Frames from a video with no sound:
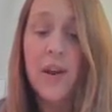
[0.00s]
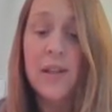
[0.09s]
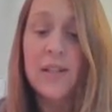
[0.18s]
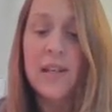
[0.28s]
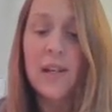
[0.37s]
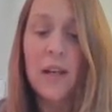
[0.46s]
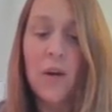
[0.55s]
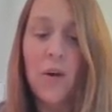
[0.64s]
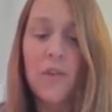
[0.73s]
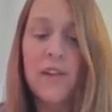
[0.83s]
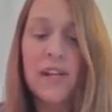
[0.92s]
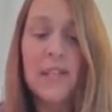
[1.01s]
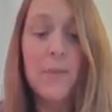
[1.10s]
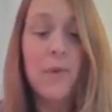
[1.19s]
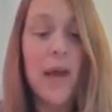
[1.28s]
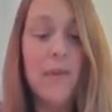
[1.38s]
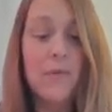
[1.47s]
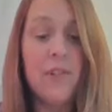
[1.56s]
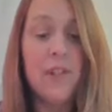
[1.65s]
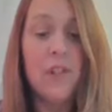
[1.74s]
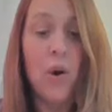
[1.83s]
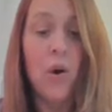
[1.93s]
front and a long flexible canvas
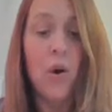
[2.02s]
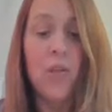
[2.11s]
sock